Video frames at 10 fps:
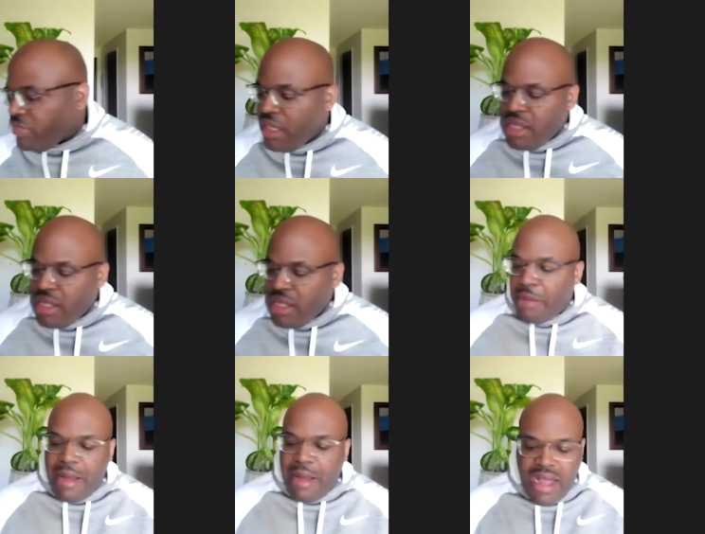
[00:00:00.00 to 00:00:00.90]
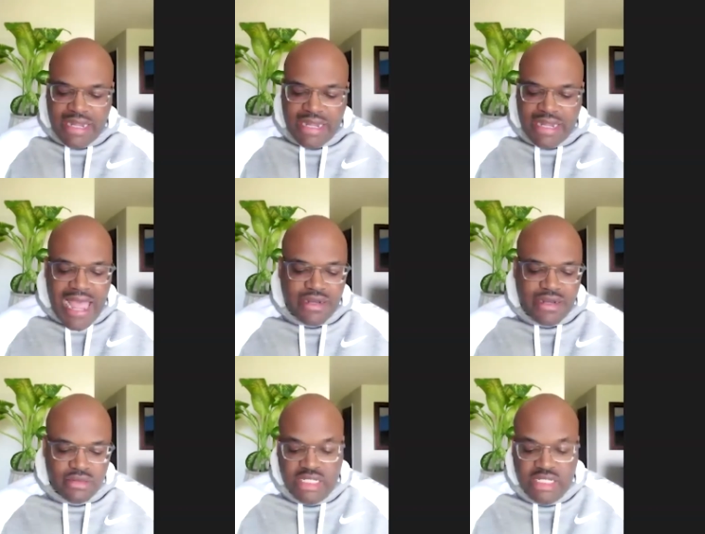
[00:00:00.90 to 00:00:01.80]
Now my mind, I had to
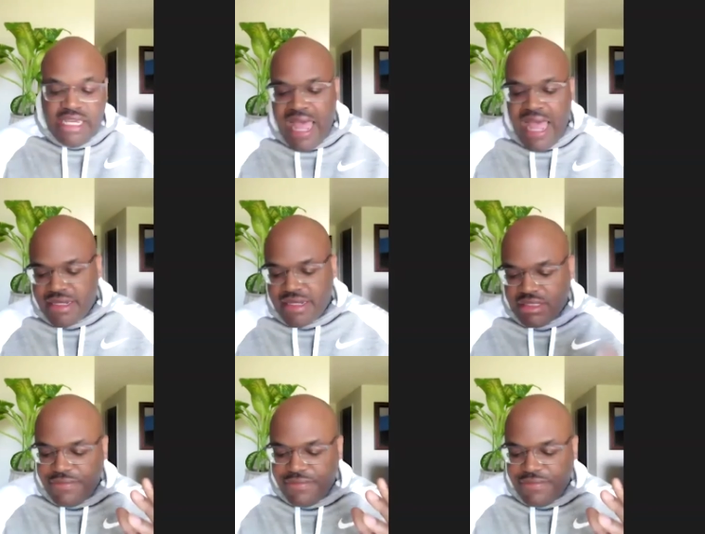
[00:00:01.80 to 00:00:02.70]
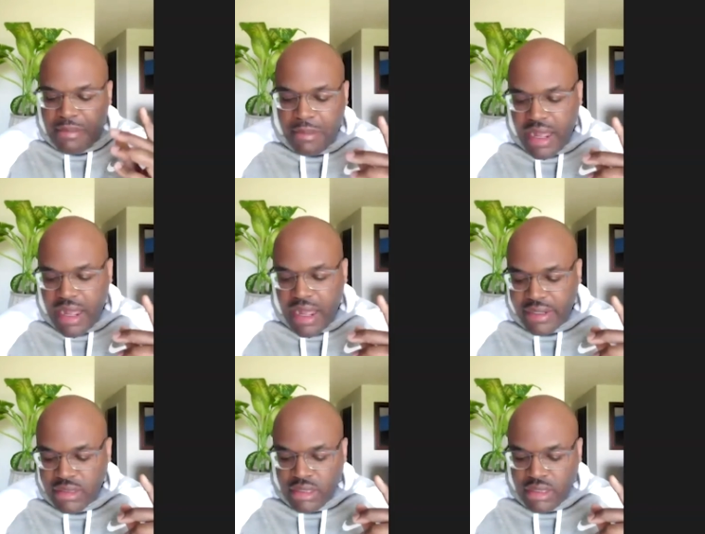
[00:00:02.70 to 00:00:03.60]
again, I had to solidify my mind
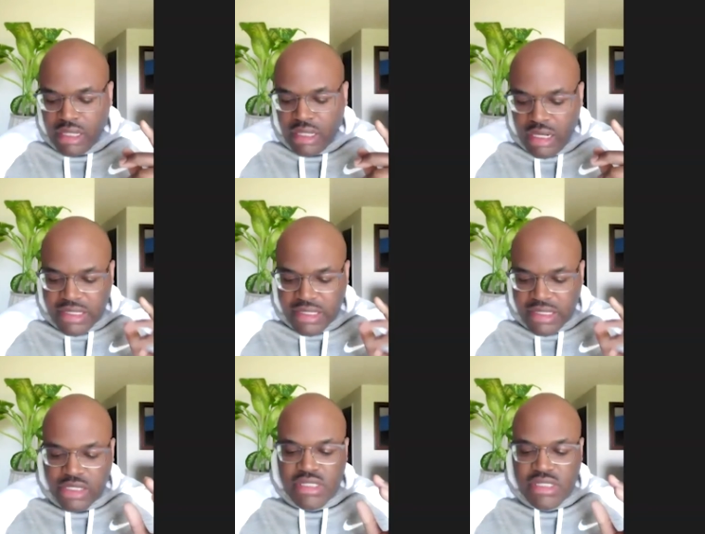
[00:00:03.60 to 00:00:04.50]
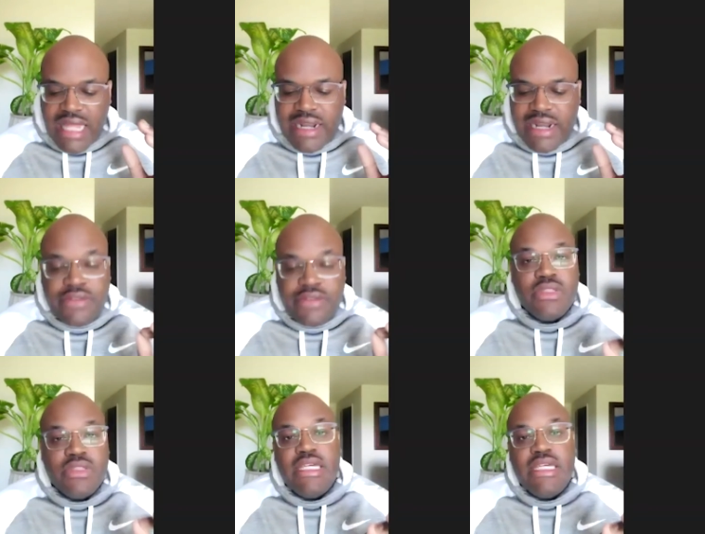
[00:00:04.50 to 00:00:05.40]
because uh, there was a lot of different
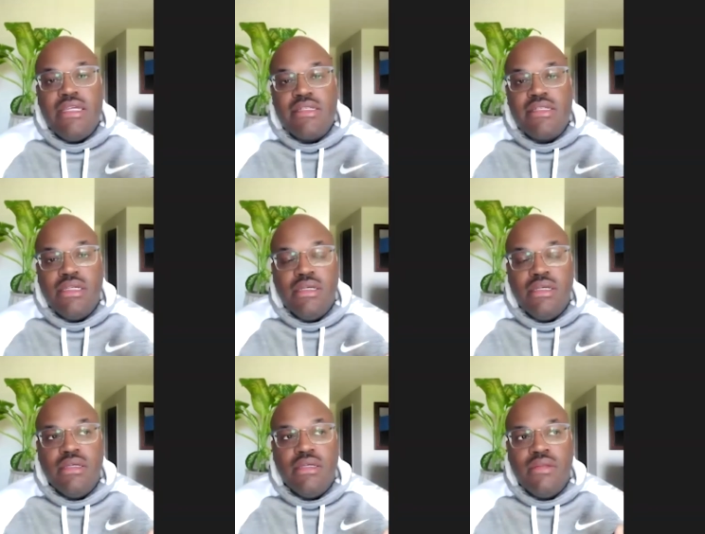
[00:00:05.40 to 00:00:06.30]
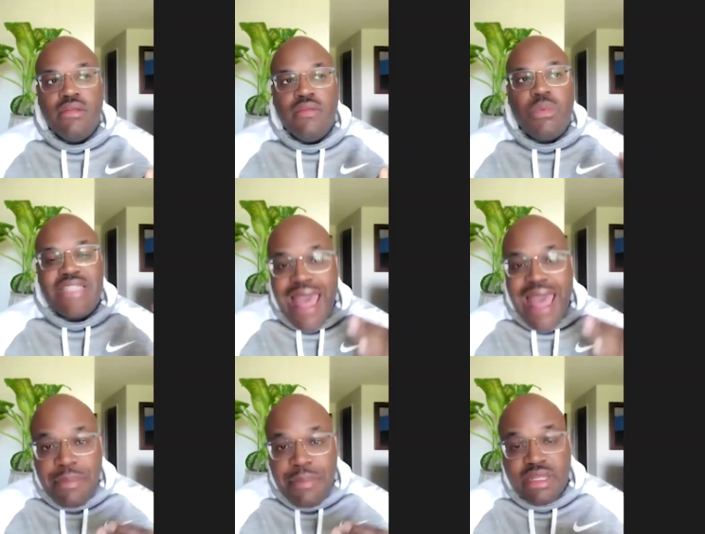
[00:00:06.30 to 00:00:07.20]
things that was
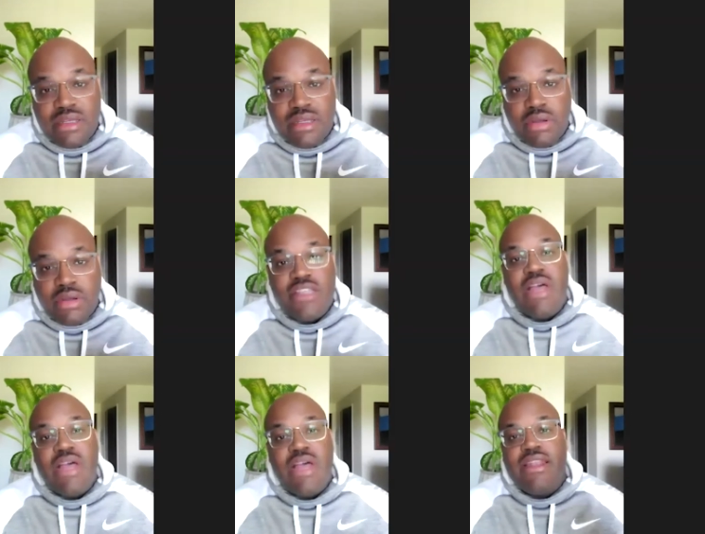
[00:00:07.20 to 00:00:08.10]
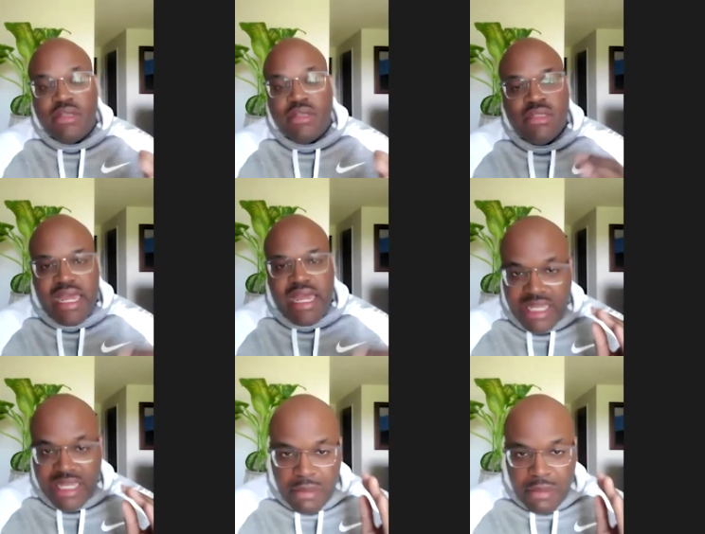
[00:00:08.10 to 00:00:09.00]
happening. Okay, so I had to I had to get my
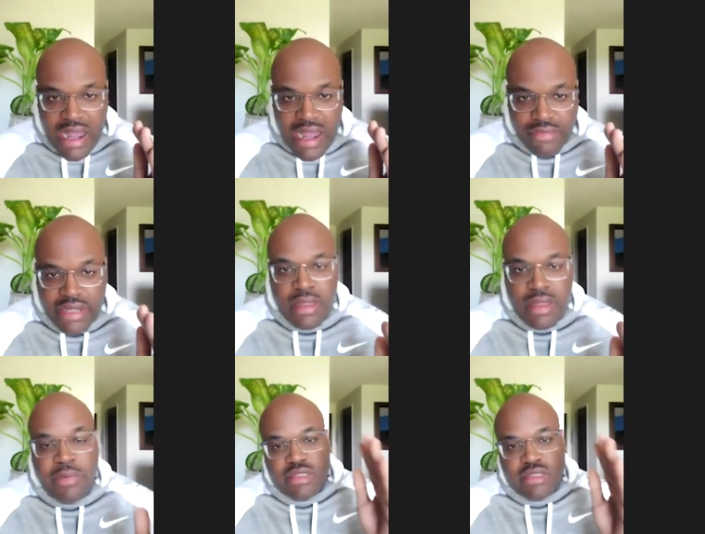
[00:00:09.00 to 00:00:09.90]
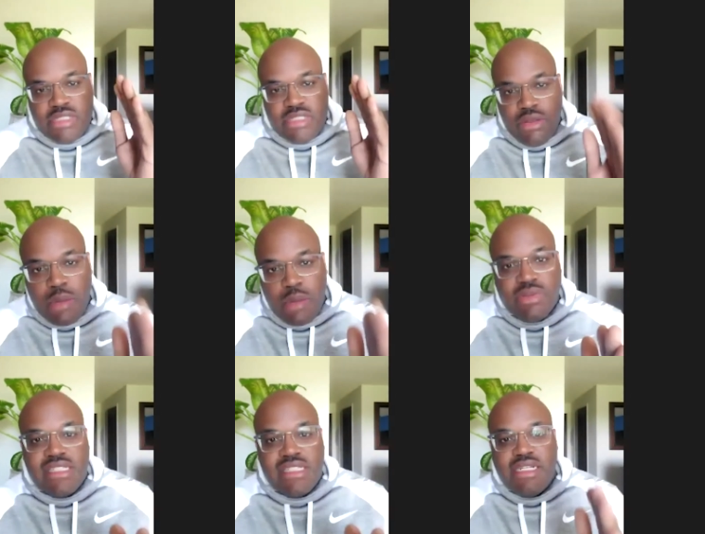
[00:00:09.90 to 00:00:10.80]
mind right. I'm going to tell you a couple things I
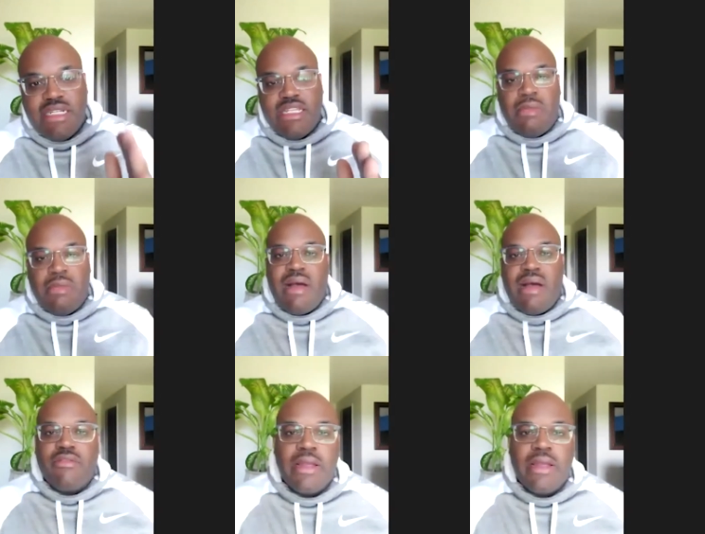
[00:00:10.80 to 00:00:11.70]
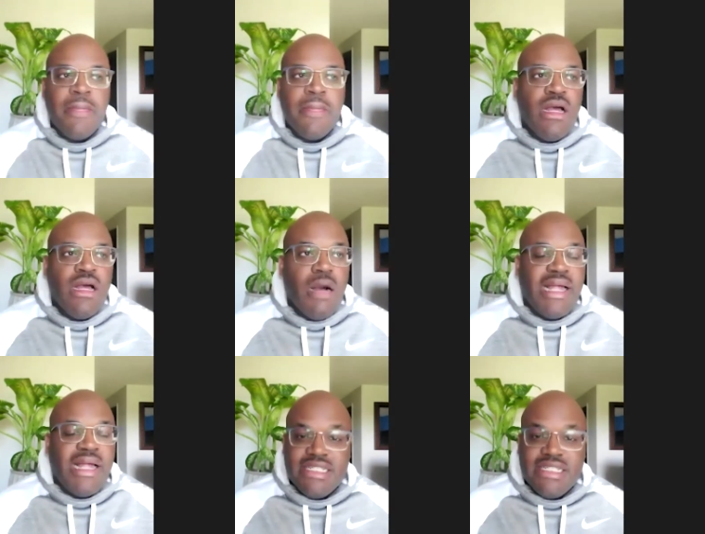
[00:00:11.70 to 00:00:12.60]
did to get my mind right. Um, I did
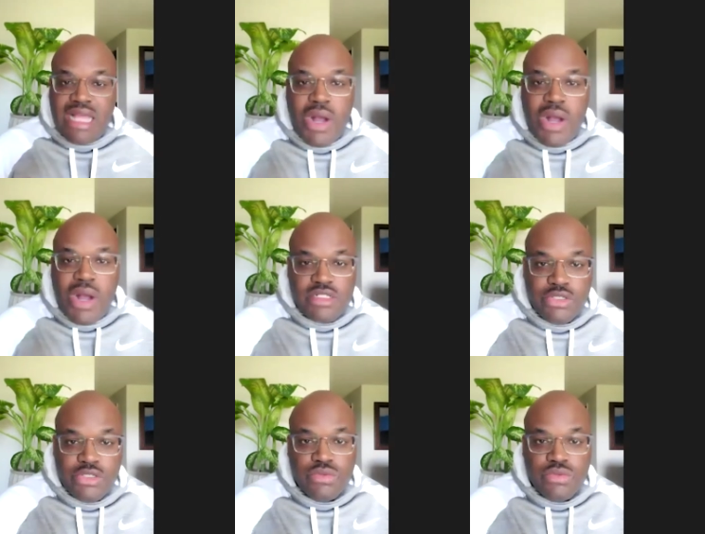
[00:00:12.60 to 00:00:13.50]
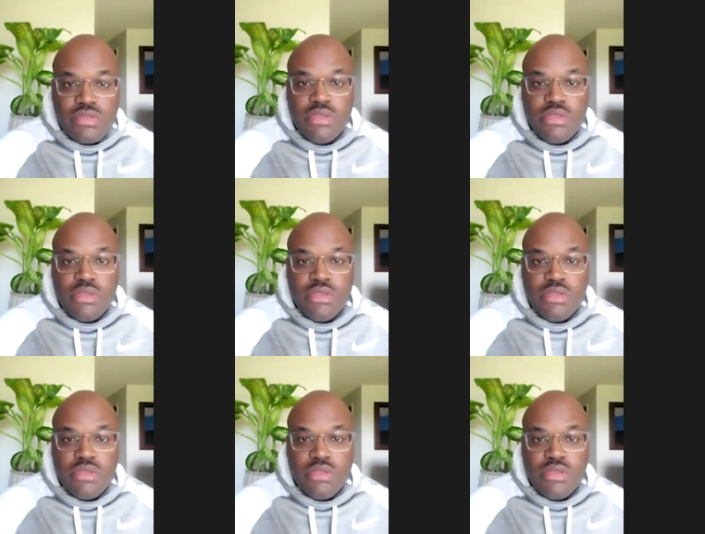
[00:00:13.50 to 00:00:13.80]
stop watching the news. Okay,